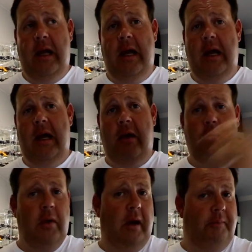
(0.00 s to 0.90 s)

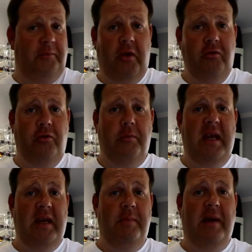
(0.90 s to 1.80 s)
our social media